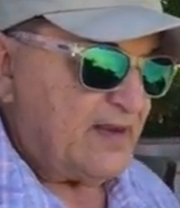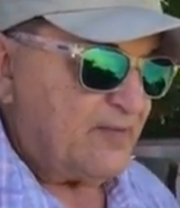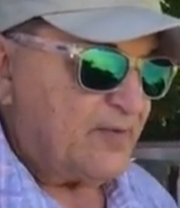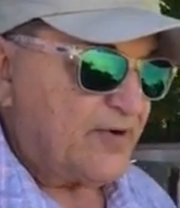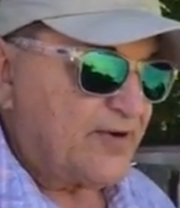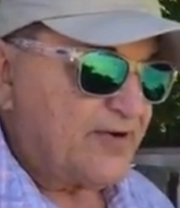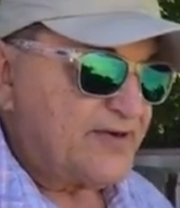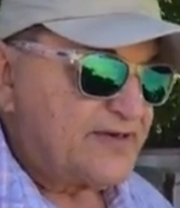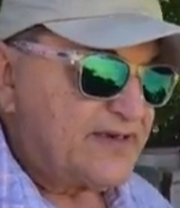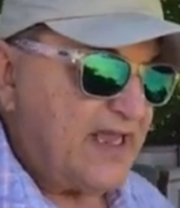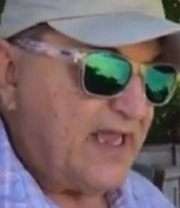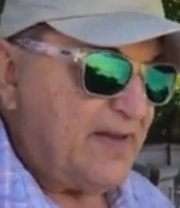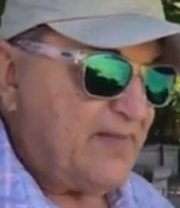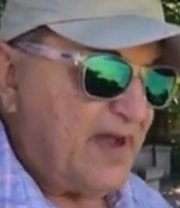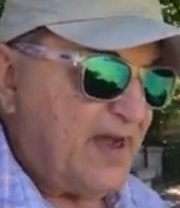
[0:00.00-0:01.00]
workers
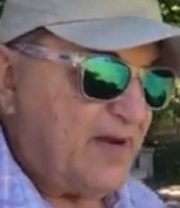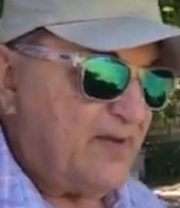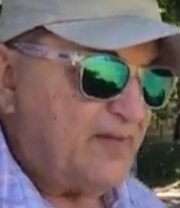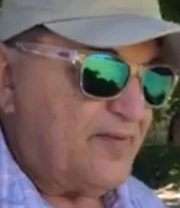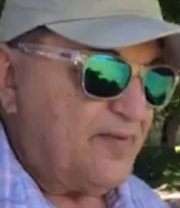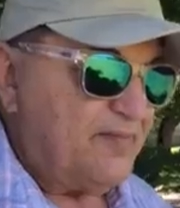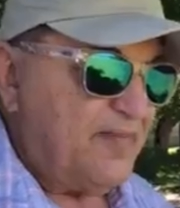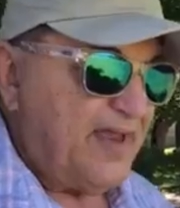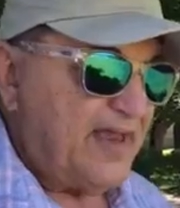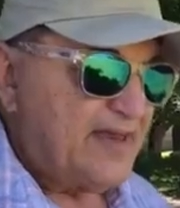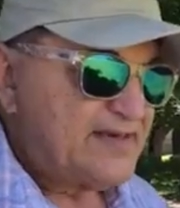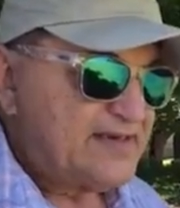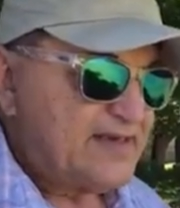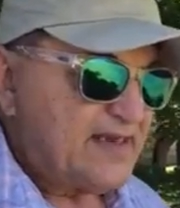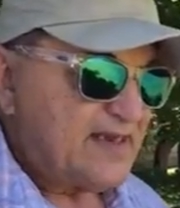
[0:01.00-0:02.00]
came out with
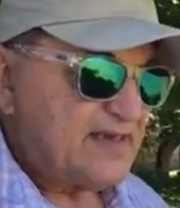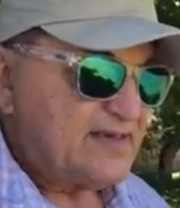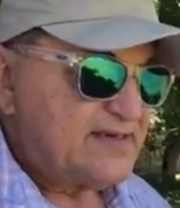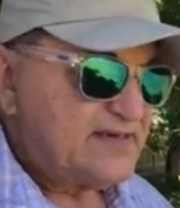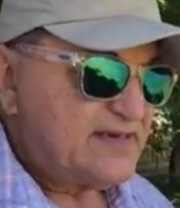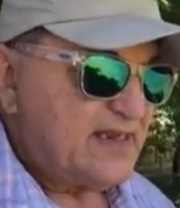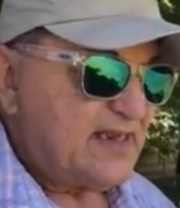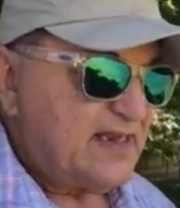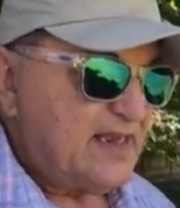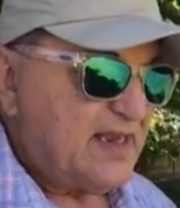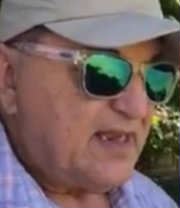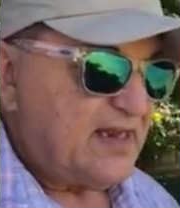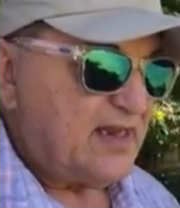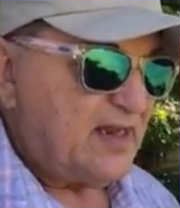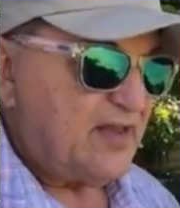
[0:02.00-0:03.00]
baskets,
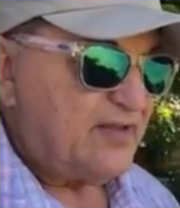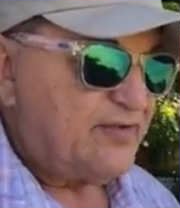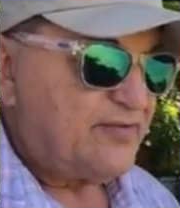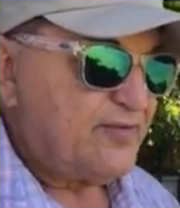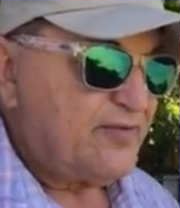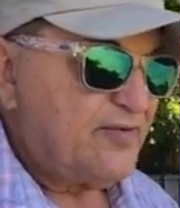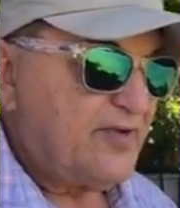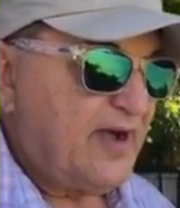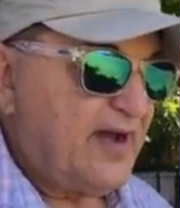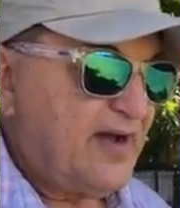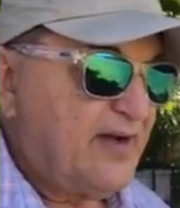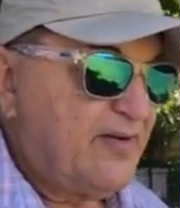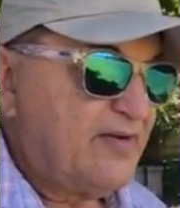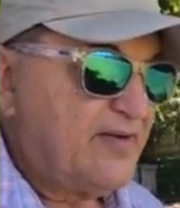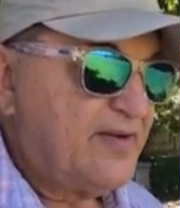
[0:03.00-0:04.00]
and they threw
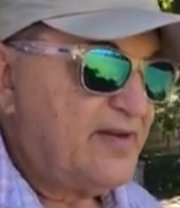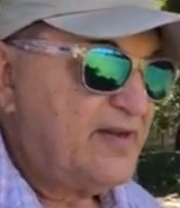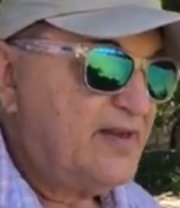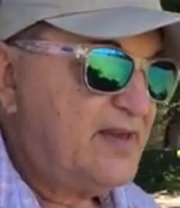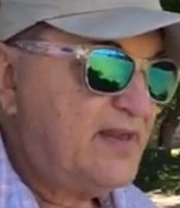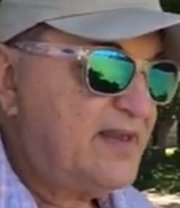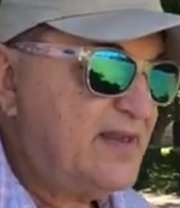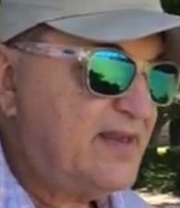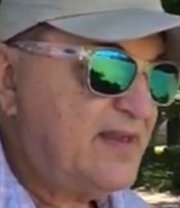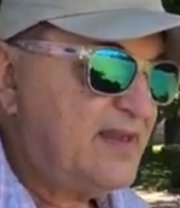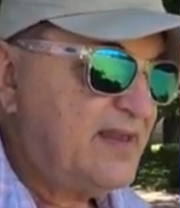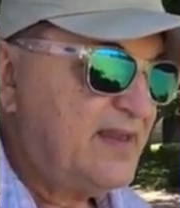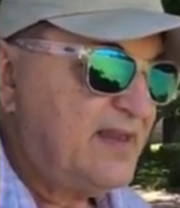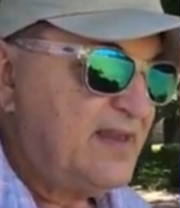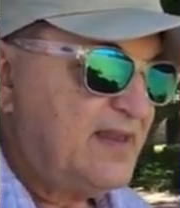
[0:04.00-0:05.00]
out
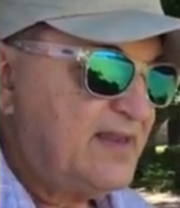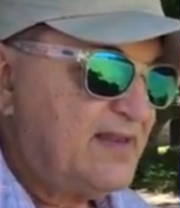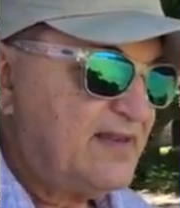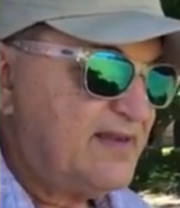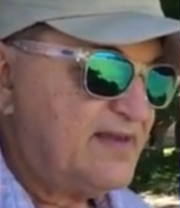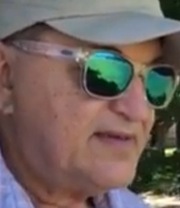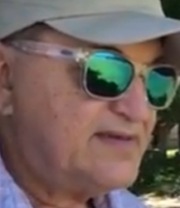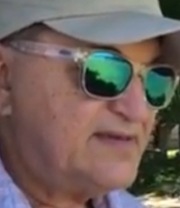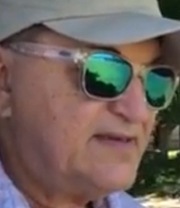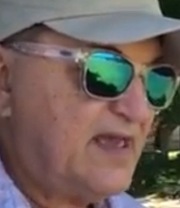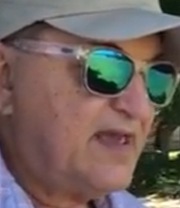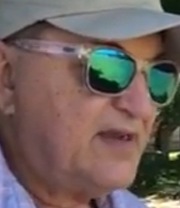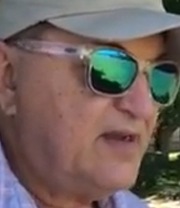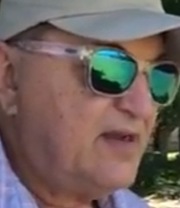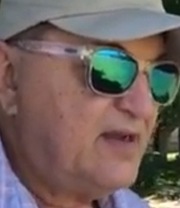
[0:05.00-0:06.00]
these
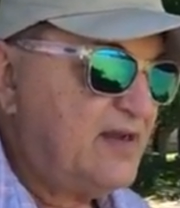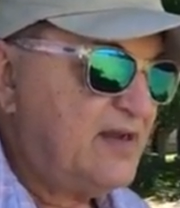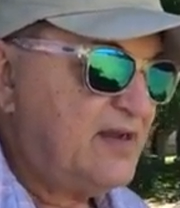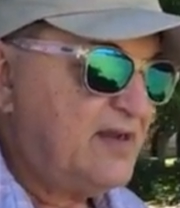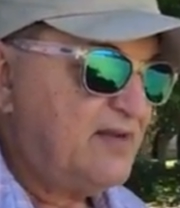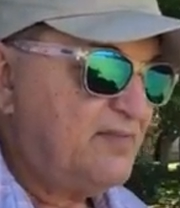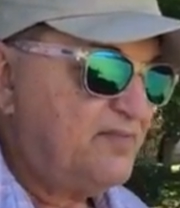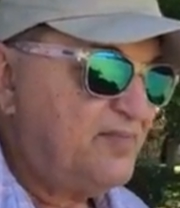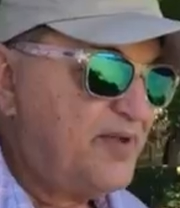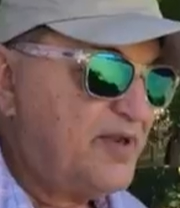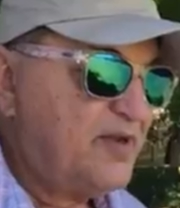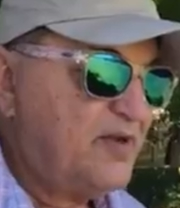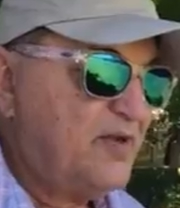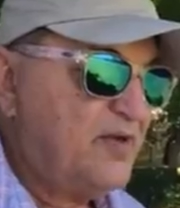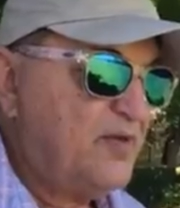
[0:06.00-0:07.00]
dead
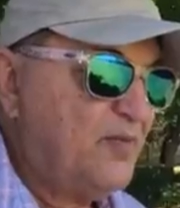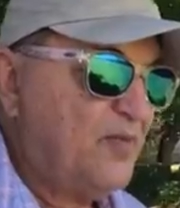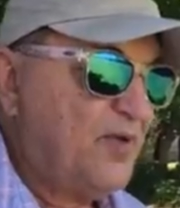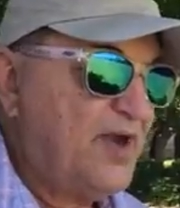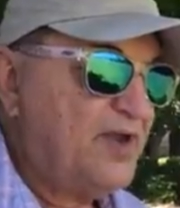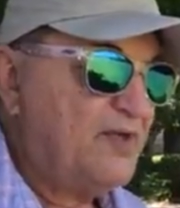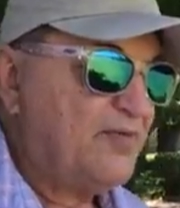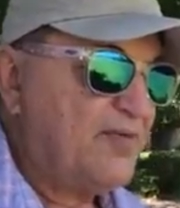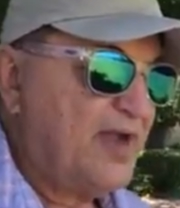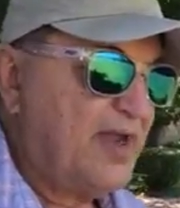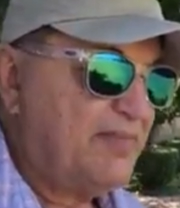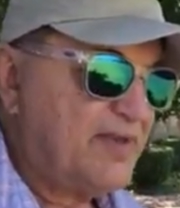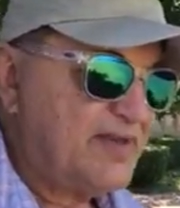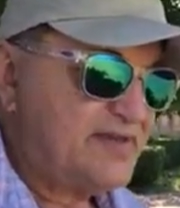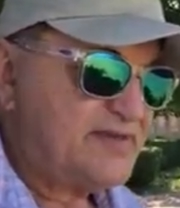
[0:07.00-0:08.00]
big white
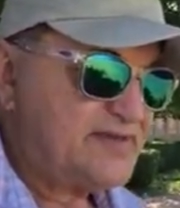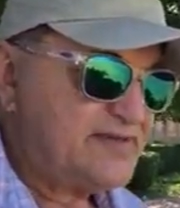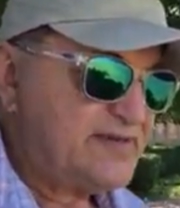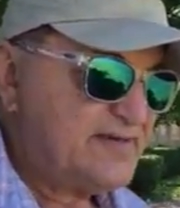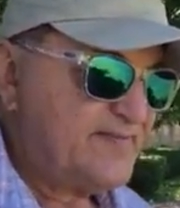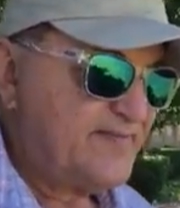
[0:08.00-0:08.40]
rabbits.